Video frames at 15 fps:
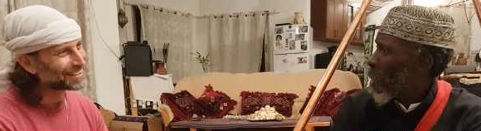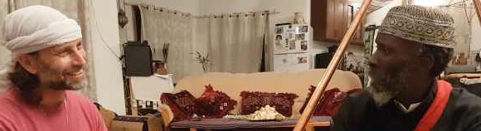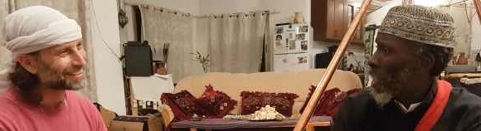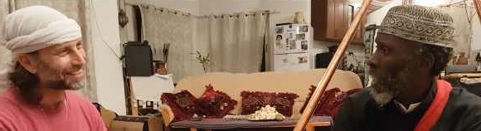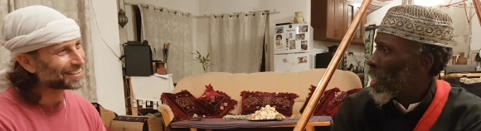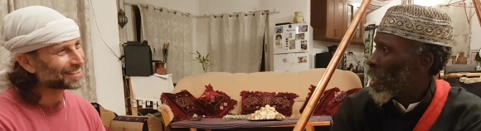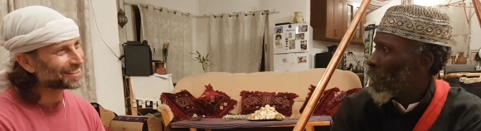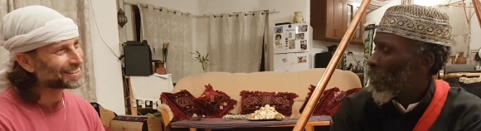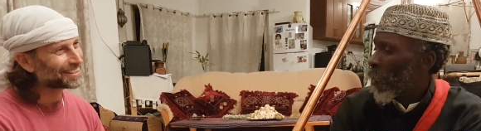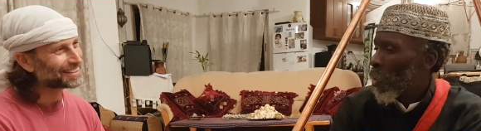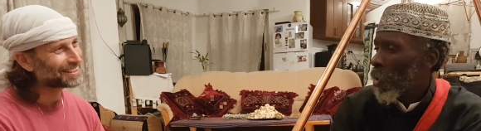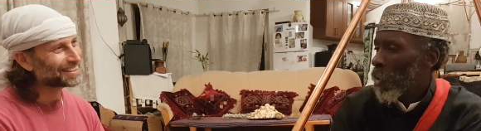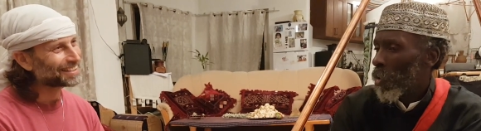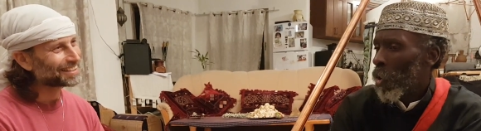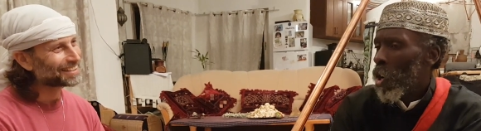Speaker 1: it was easy for
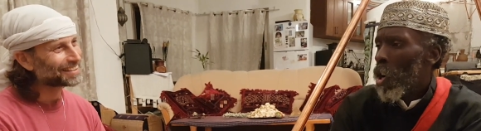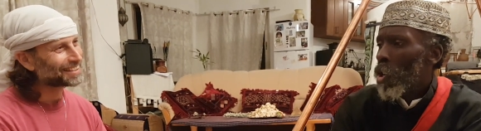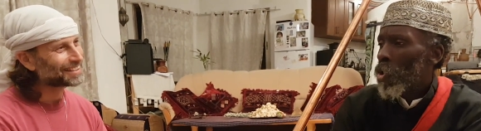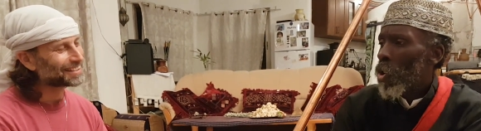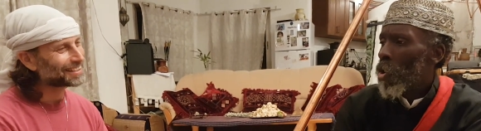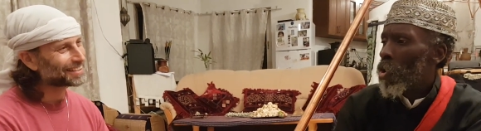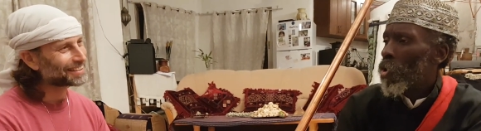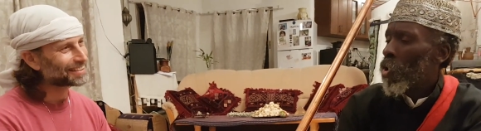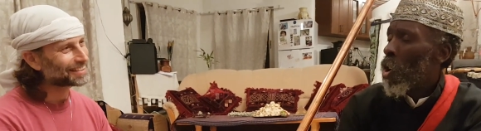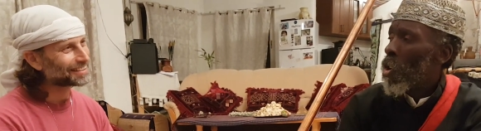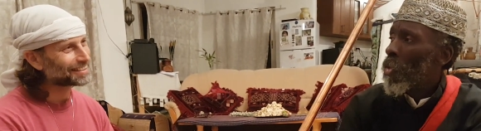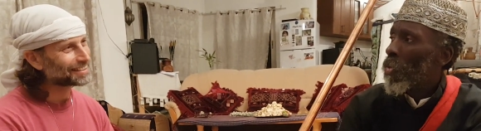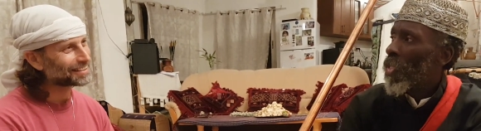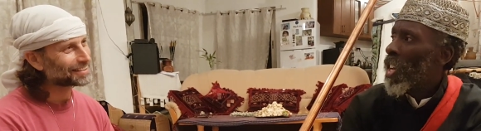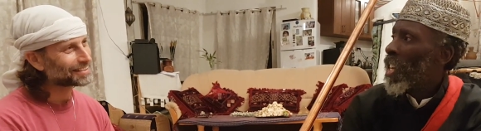you. So there's
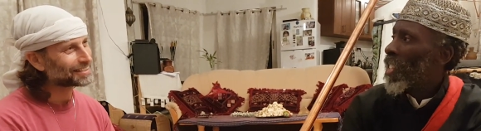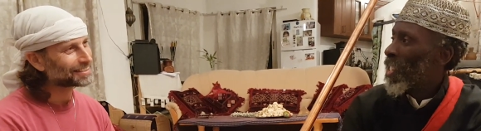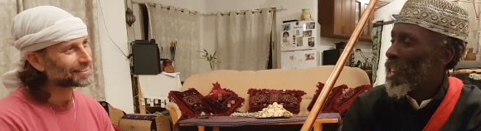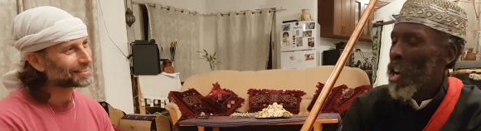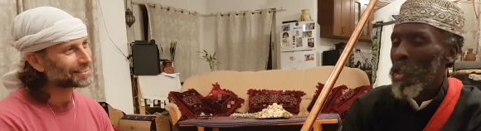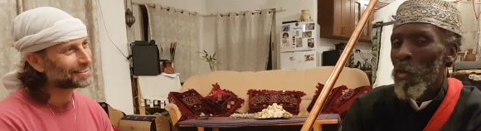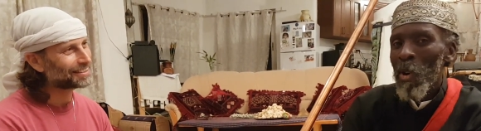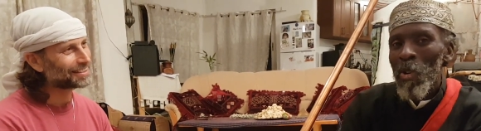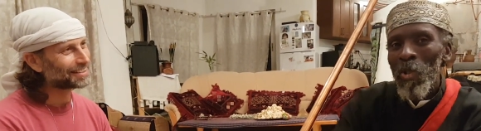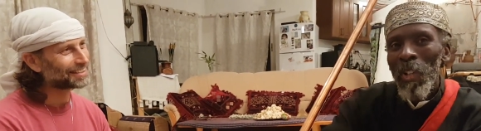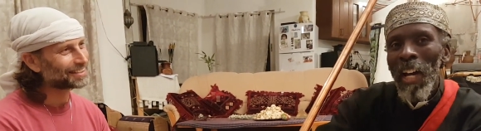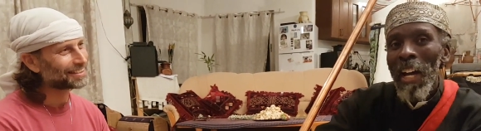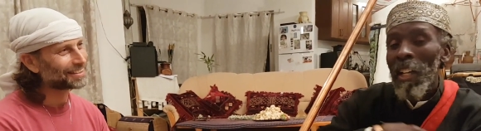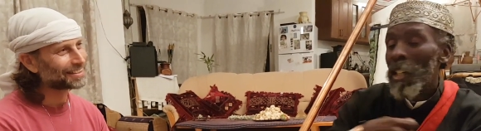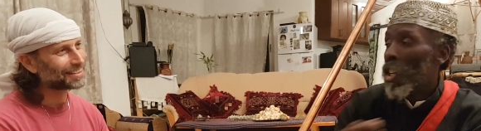certain things, in other words, you
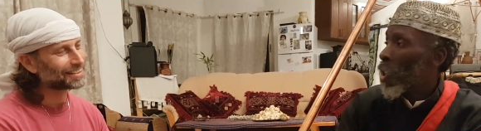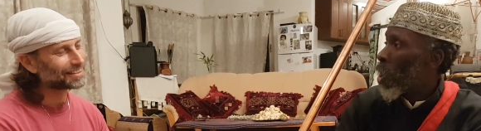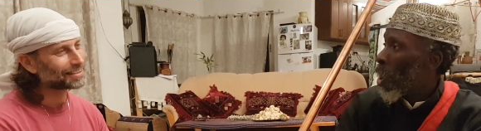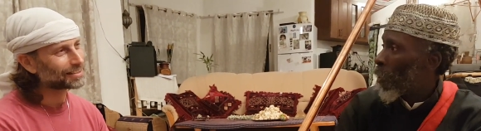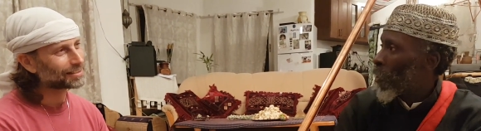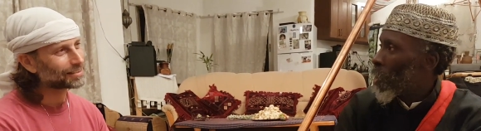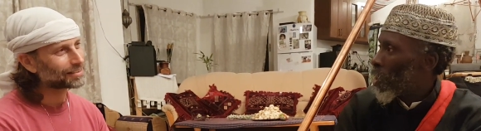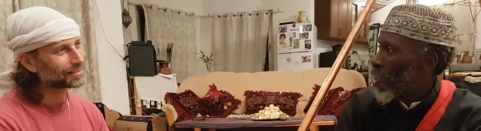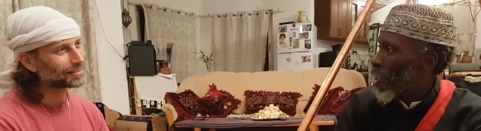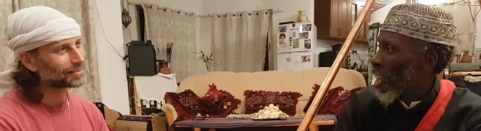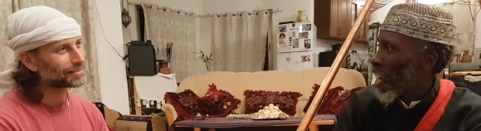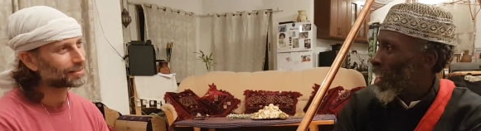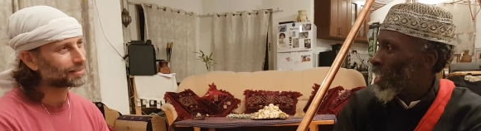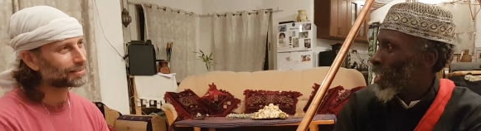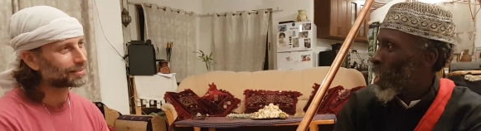got to get off your
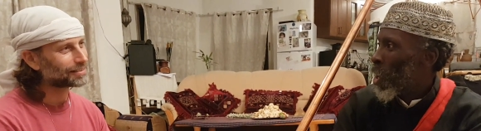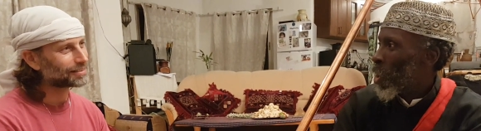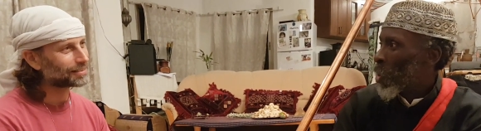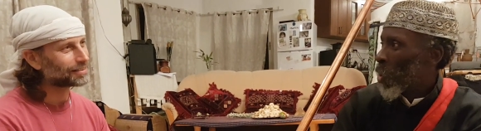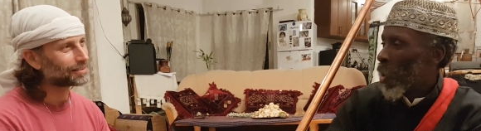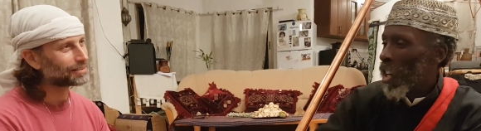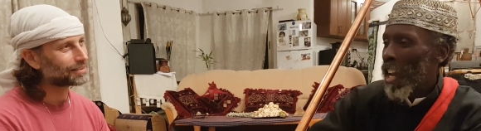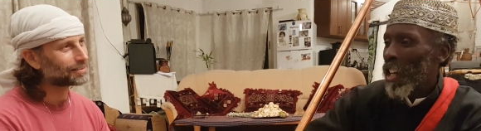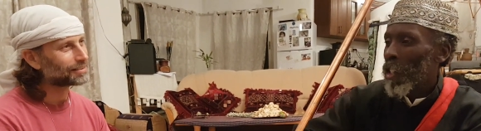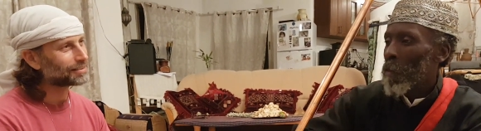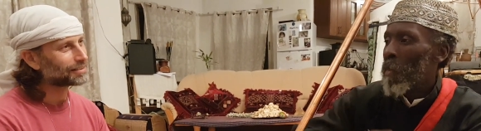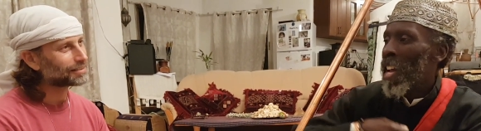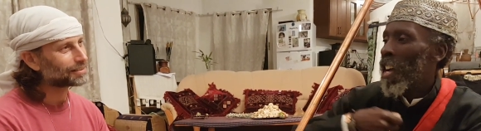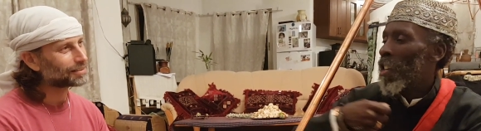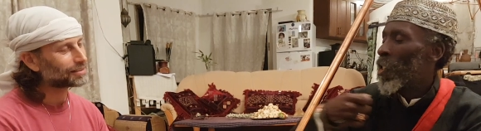chest, sort of like a
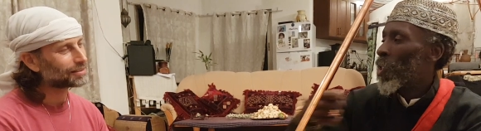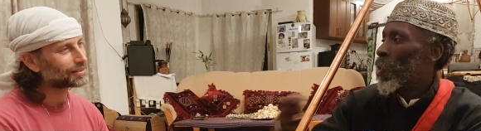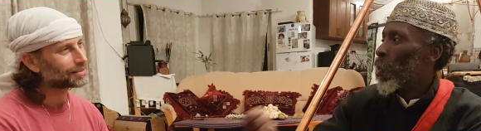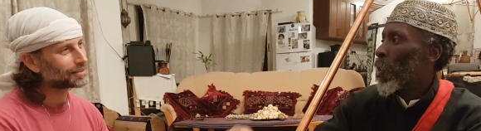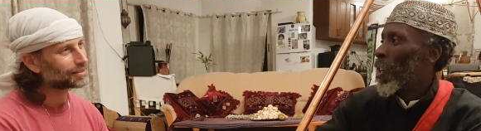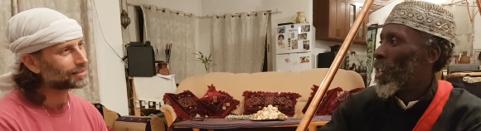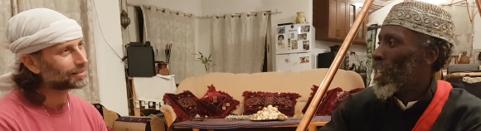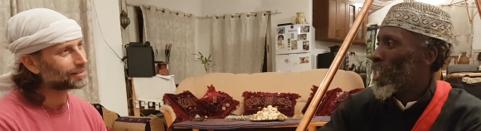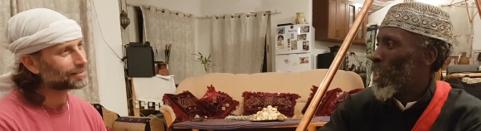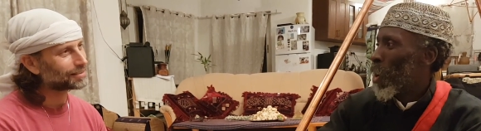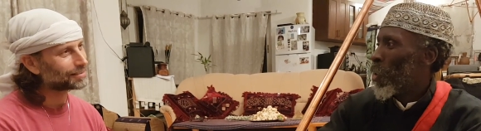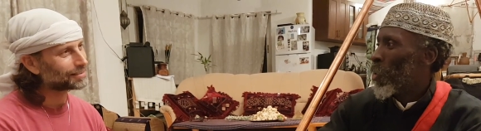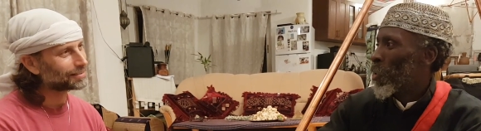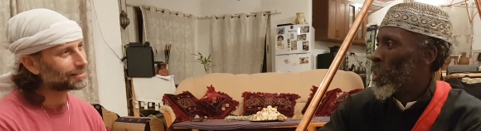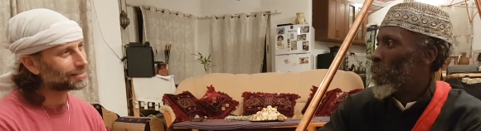man sowing his
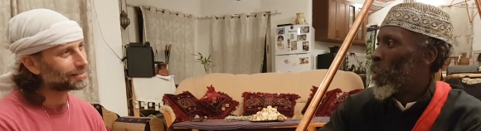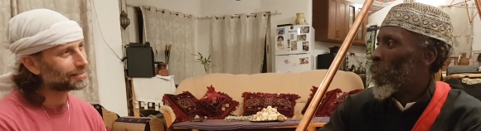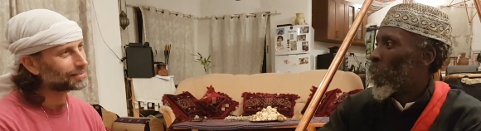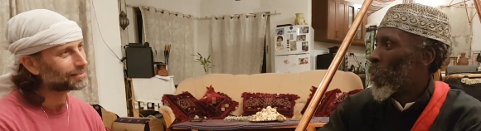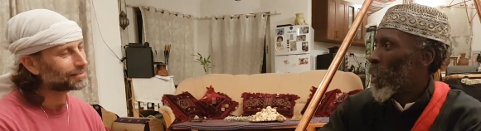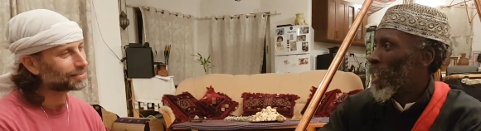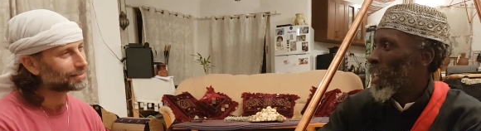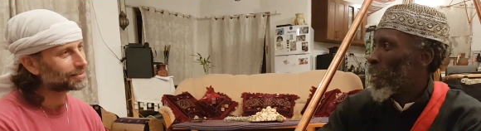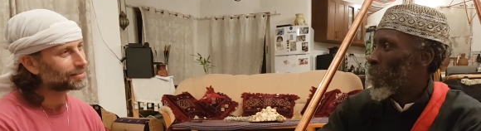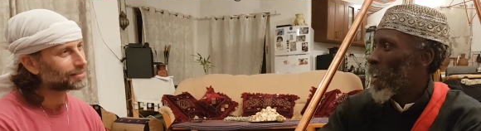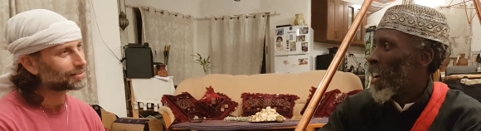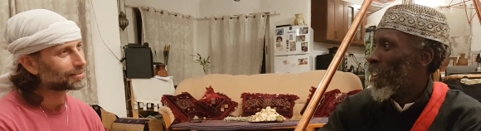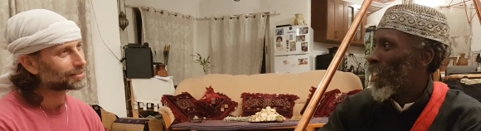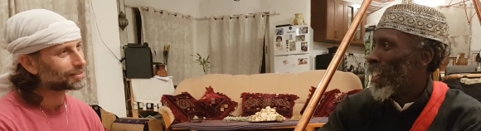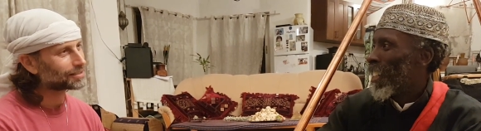oats before he get
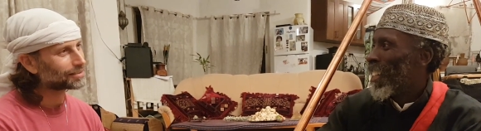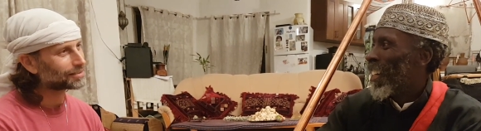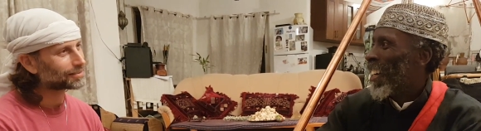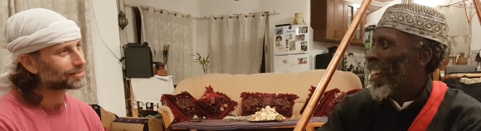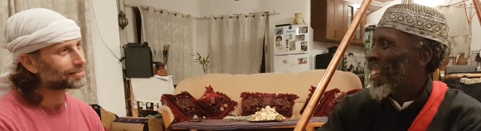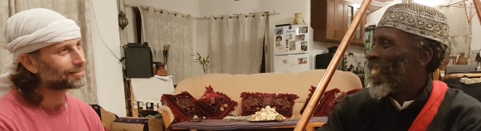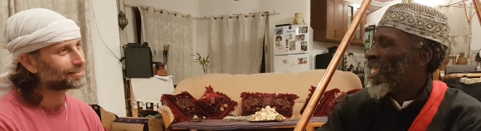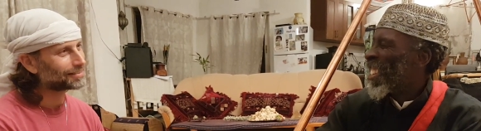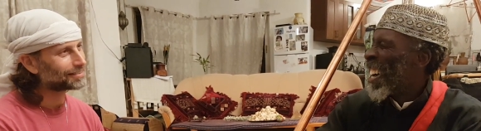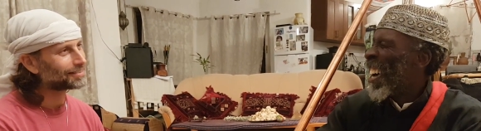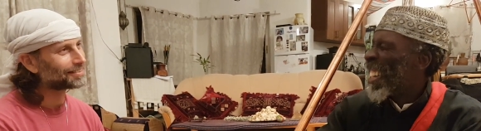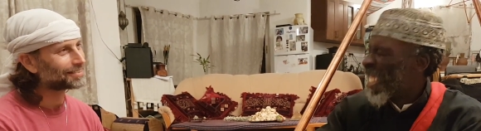married. You know?